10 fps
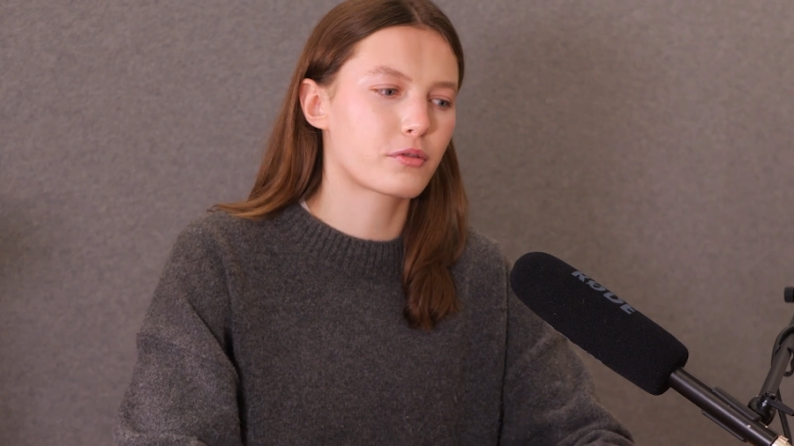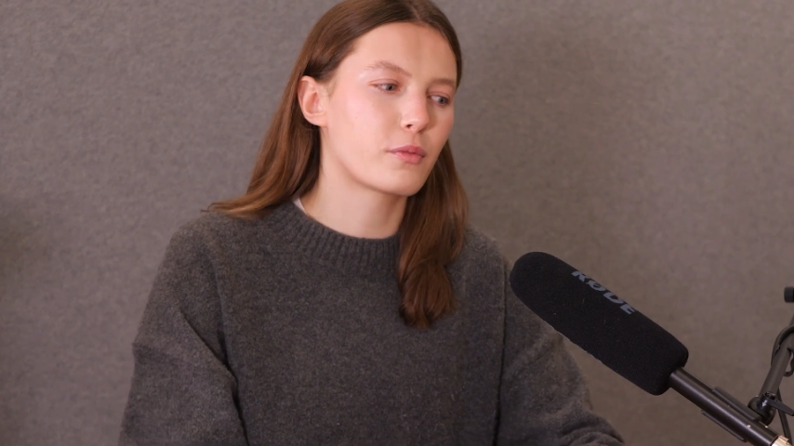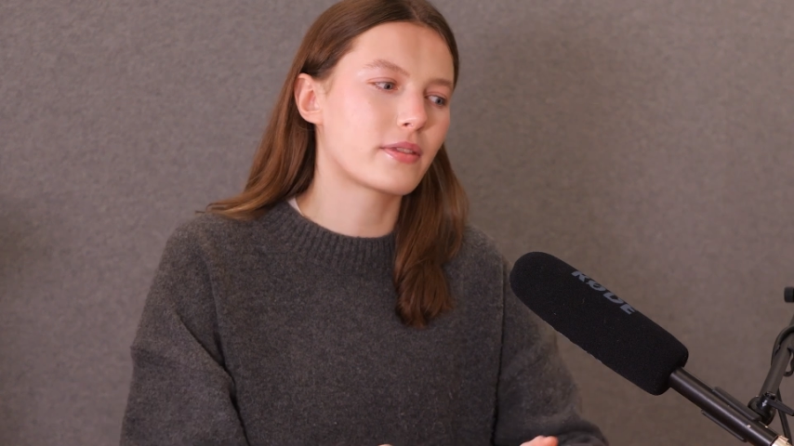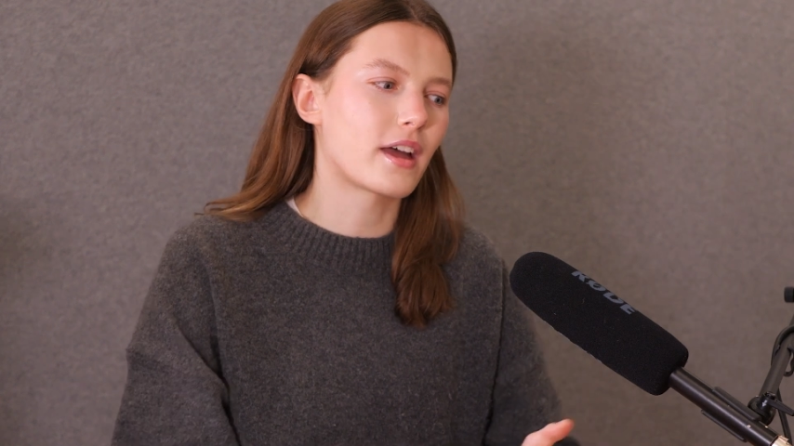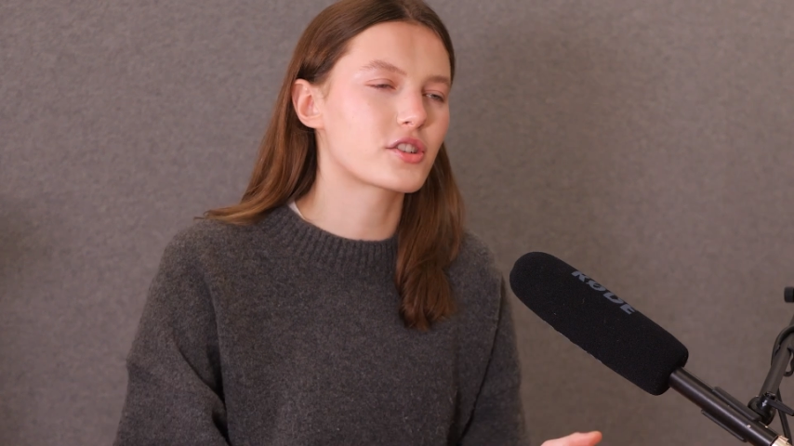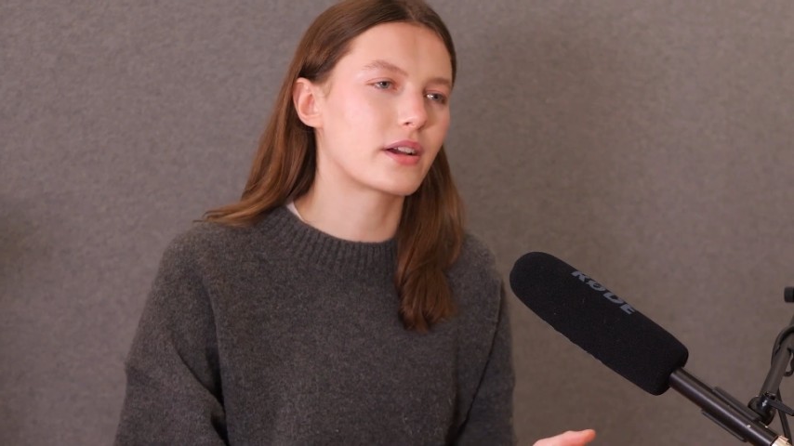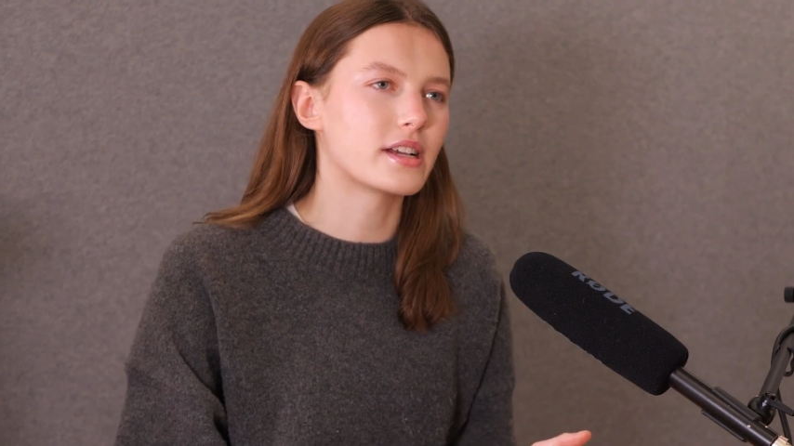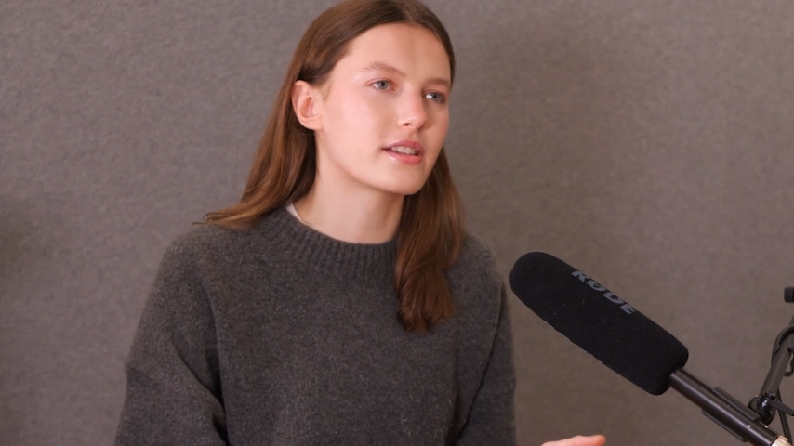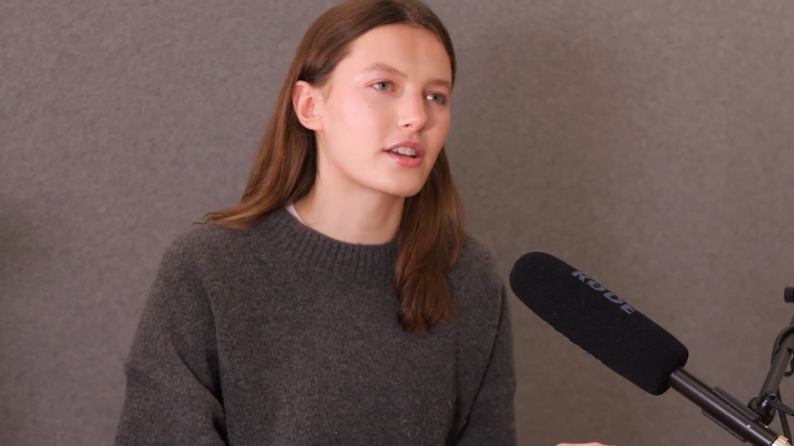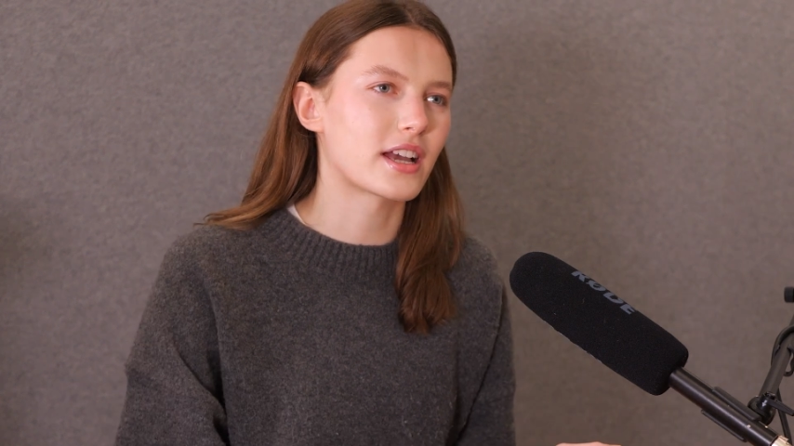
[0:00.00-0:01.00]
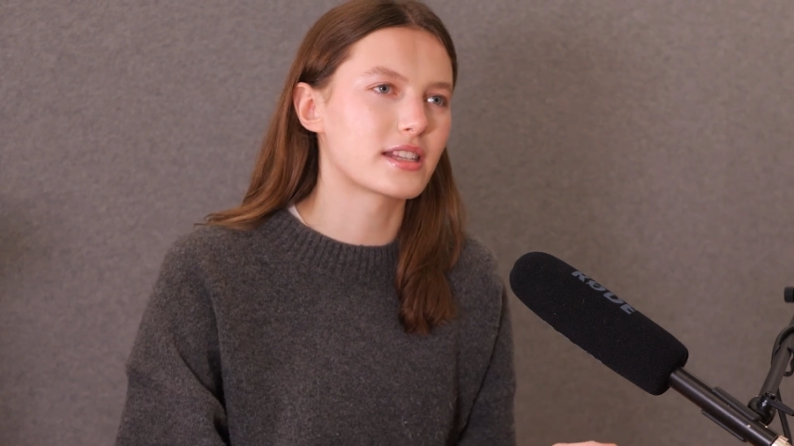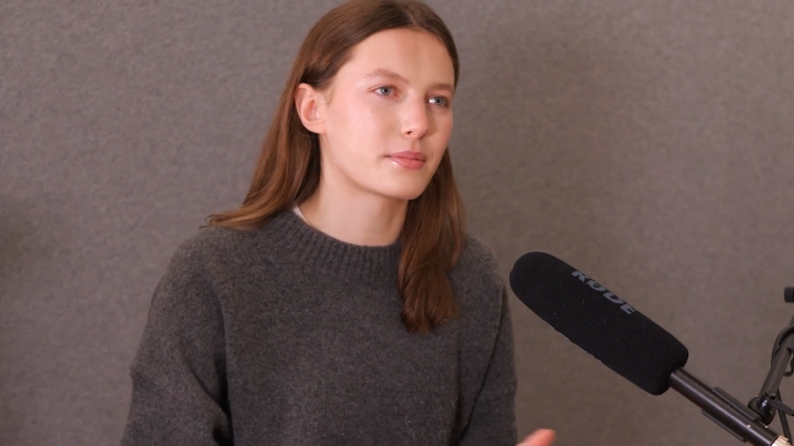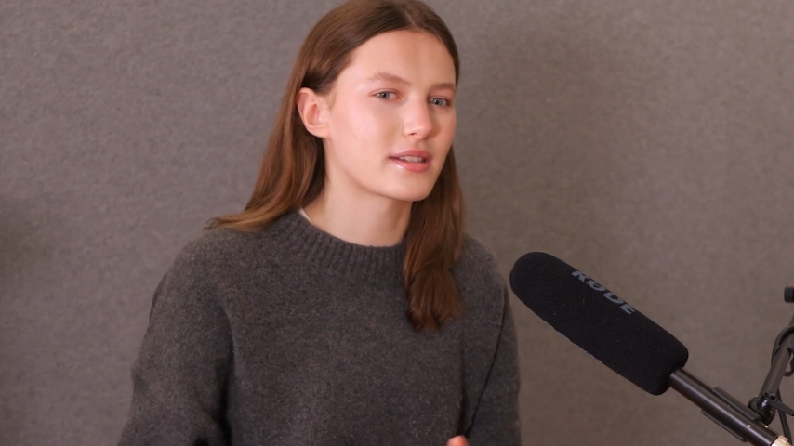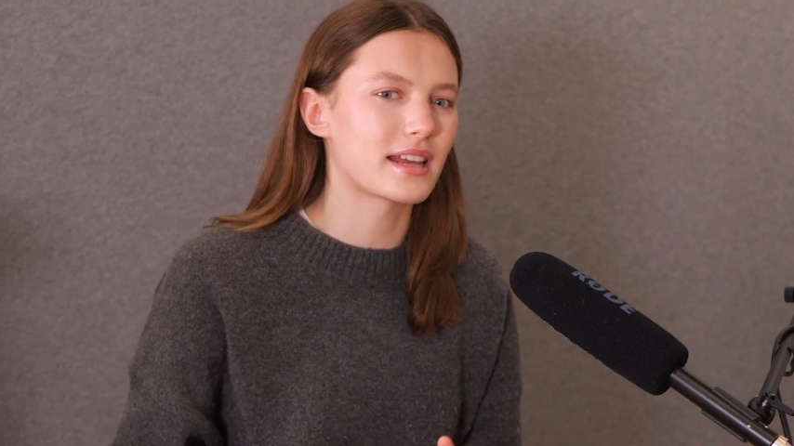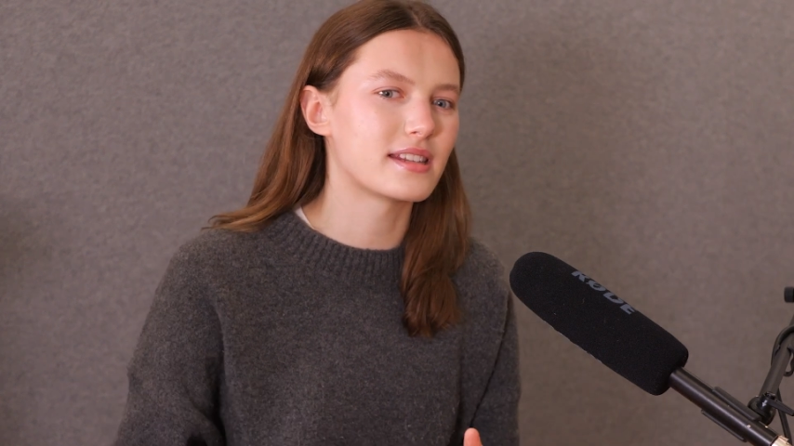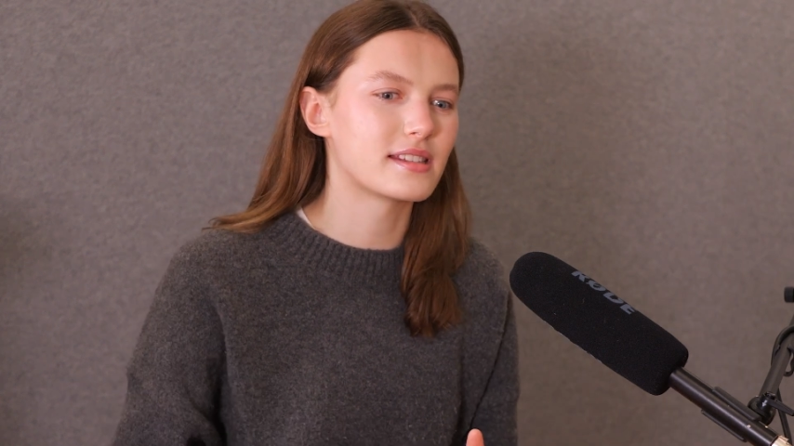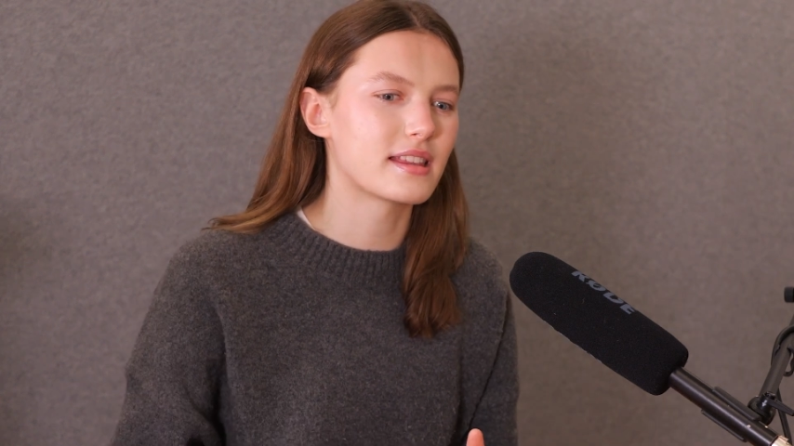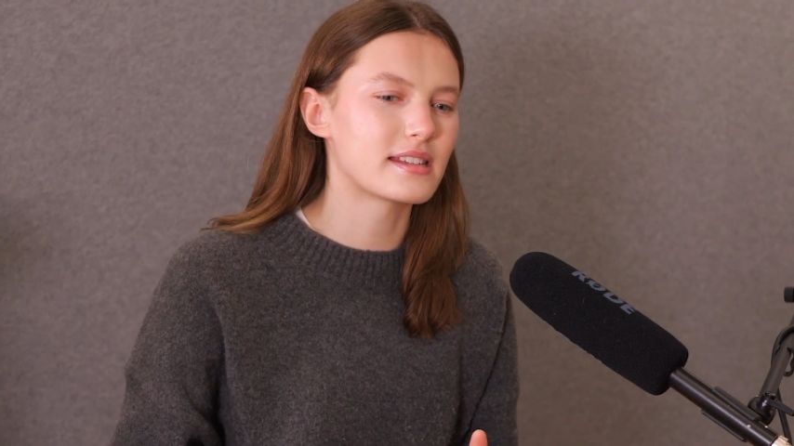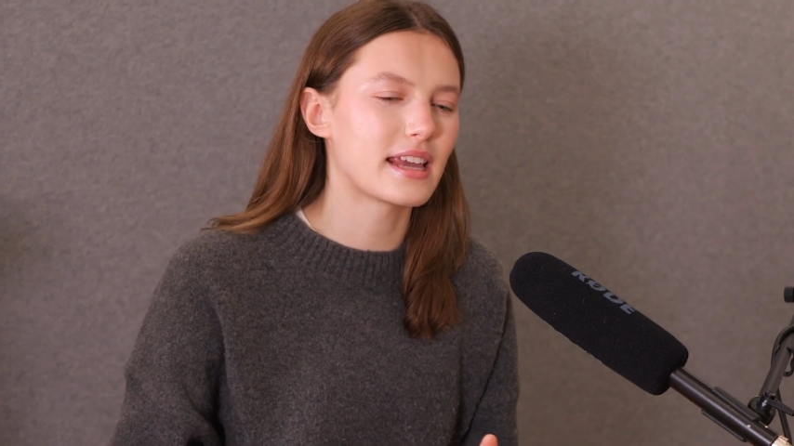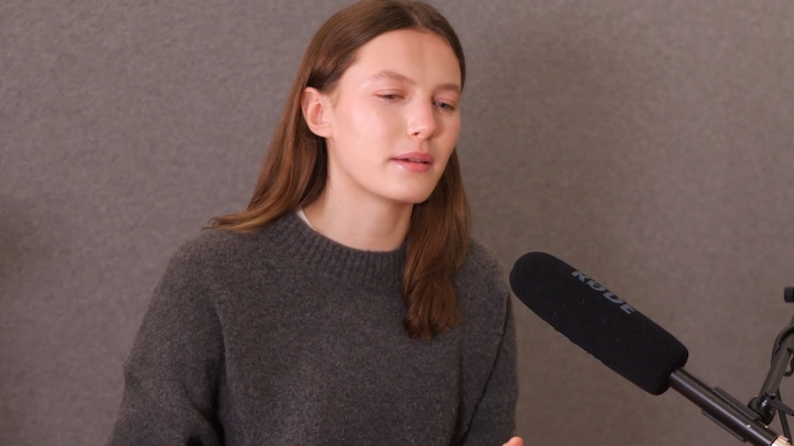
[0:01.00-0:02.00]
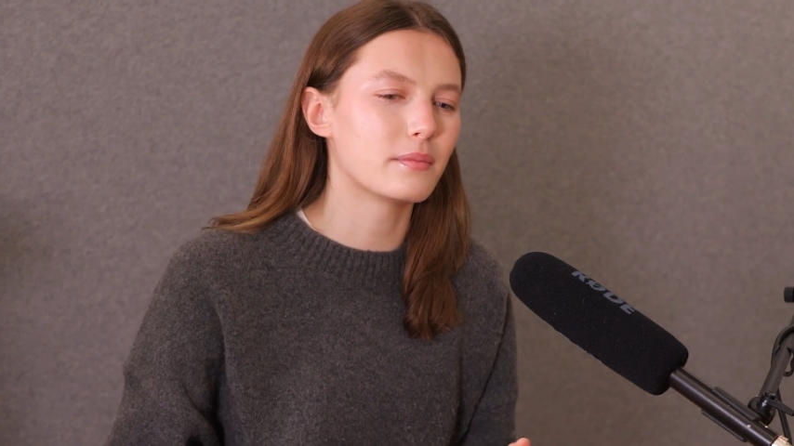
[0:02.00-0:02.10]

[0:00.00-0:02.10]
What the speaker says: with that trend research, I had to present it to the team.